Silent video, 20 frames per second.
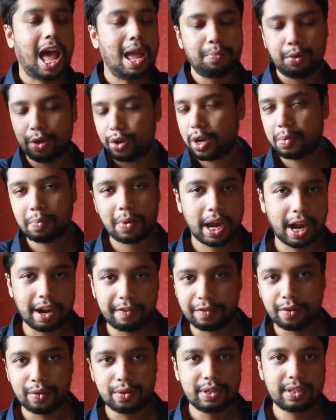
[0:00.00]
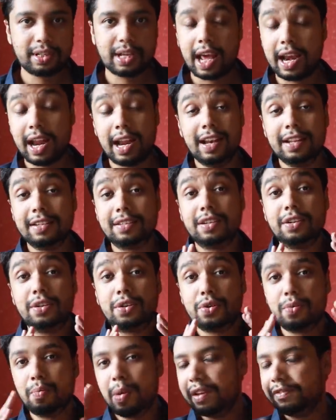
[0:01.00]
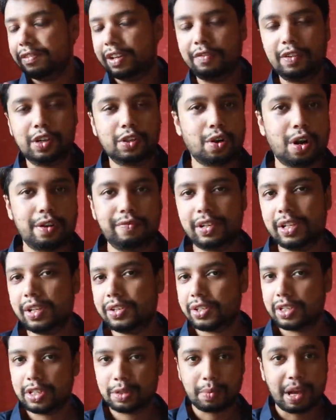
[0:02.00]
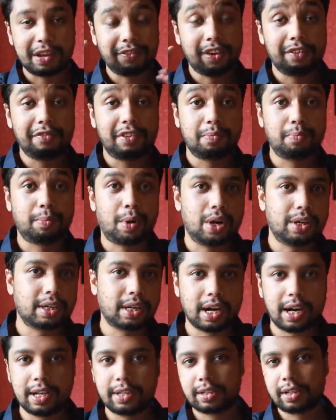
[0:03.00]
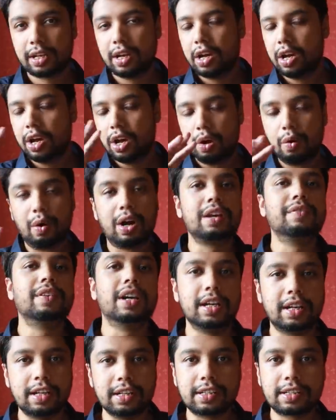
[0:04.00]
I put on my headphones and I listen to my favorite conversations, my favorite podcasts, whatever it